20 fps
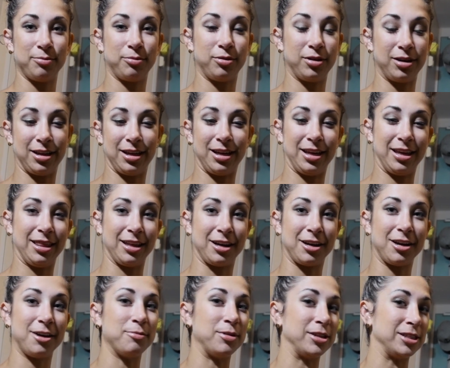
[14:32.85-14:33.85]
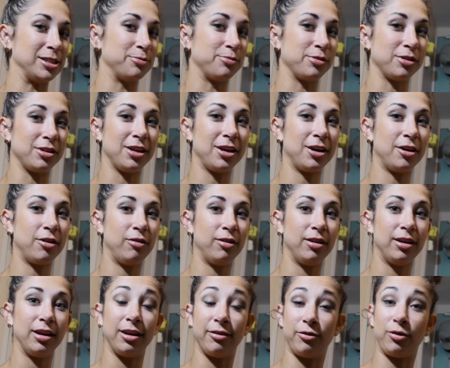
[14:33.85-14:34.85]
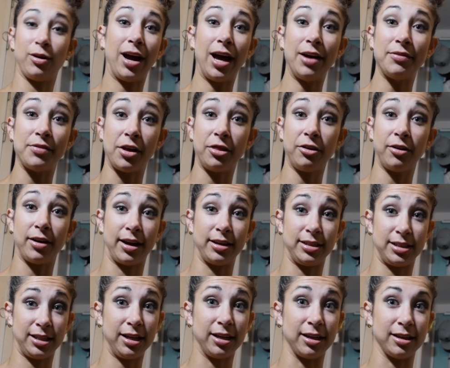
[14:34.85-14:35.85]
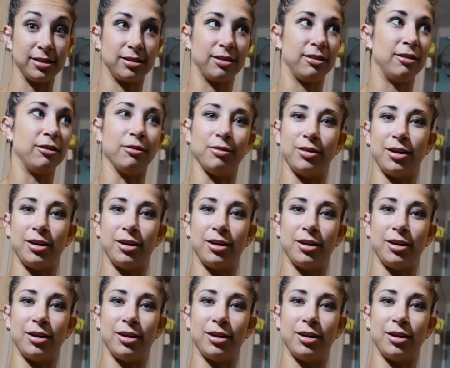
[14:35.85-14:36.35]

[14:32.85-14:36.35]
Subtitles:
Put it in the comments below. If you have other ideas, oh,